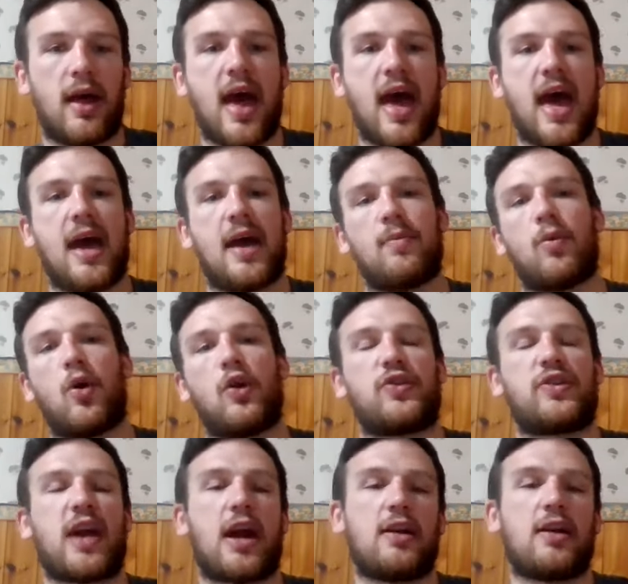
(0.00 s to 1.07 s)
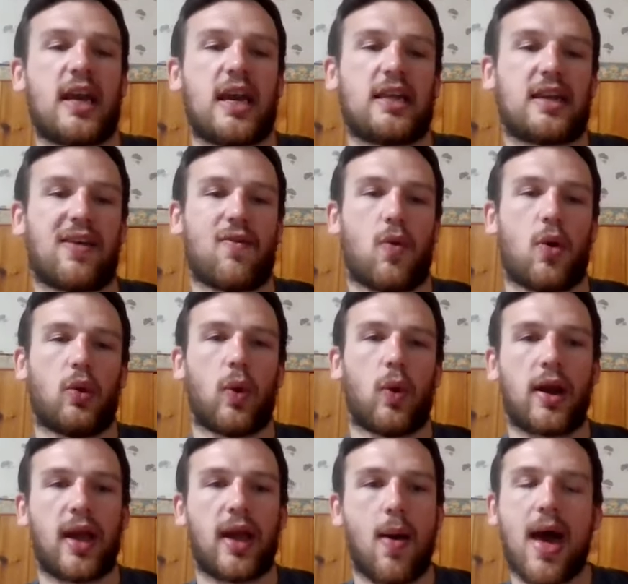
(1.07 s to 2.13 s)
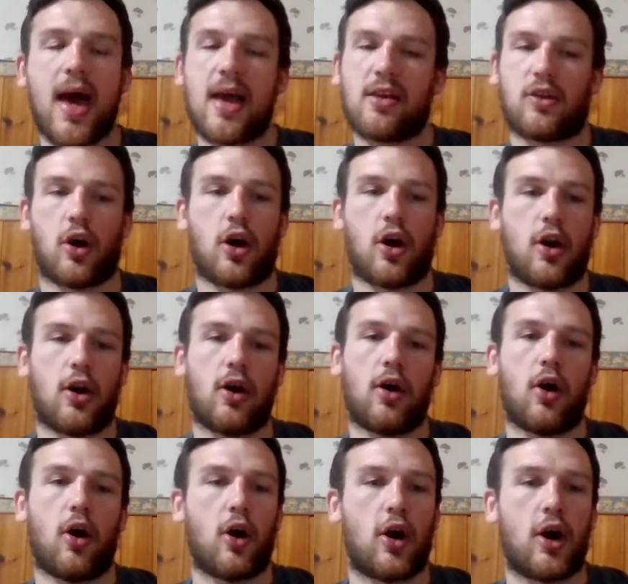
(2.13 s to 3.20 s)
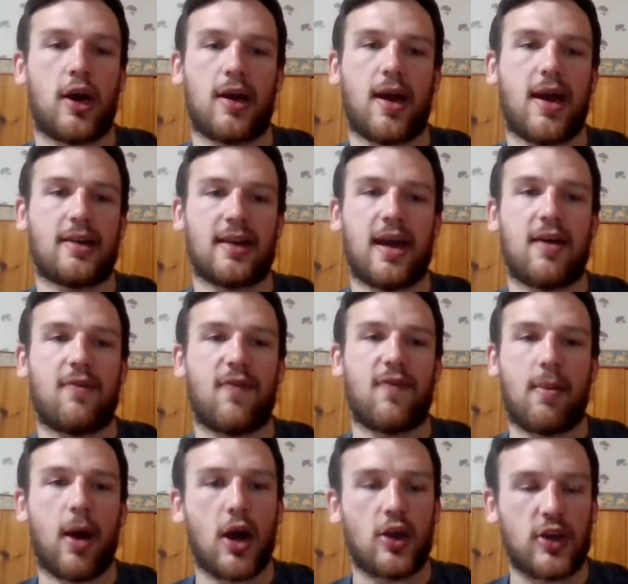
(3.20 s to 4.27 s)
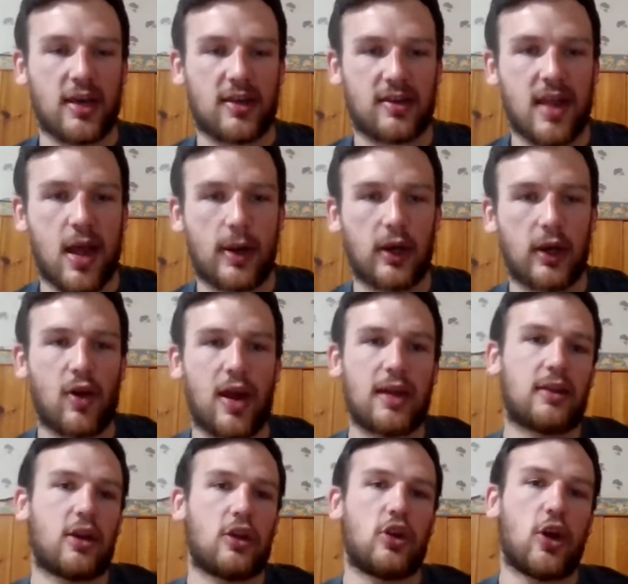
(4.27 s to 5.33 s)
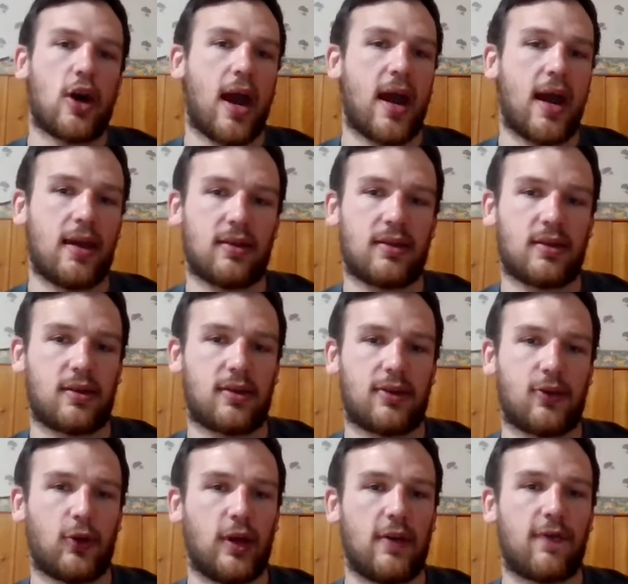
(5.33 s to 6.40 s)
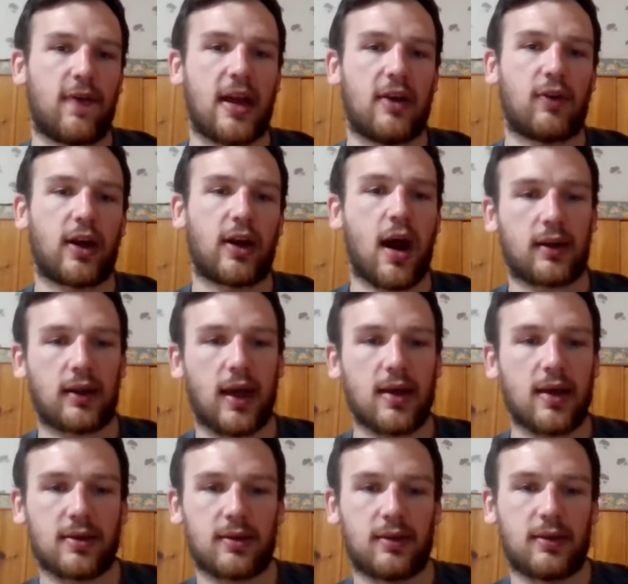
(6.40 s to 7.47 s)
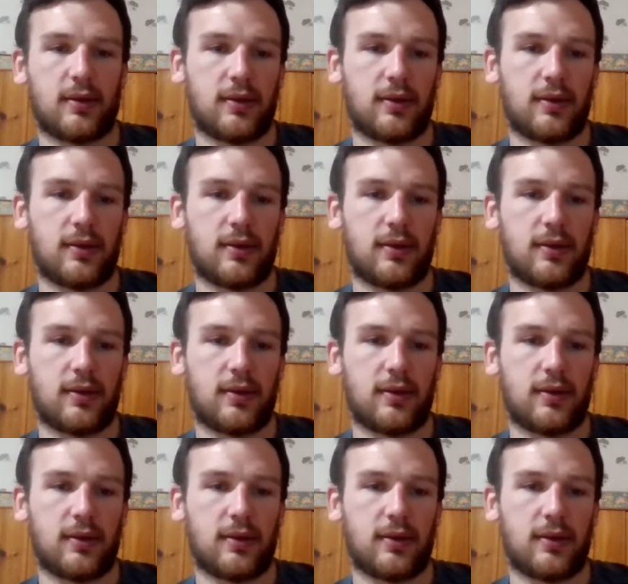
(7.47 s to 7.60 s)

on certain days given what the workout is, or is it very much it's now ingrained in you and it's totally fine regardless?